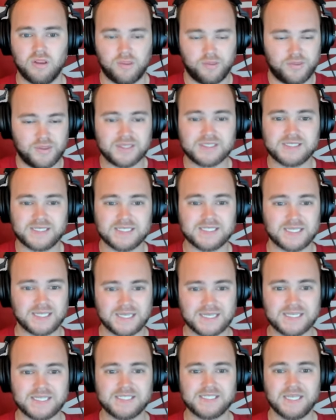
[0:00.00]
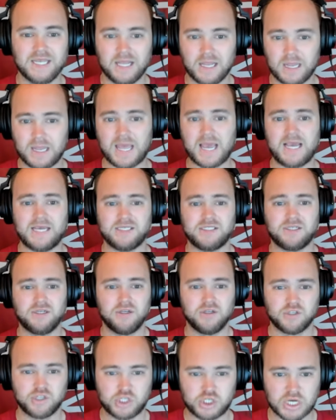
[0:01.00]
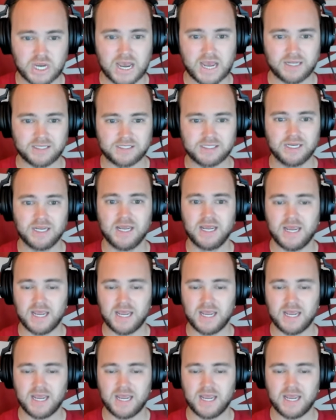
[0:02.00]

This is his last shot.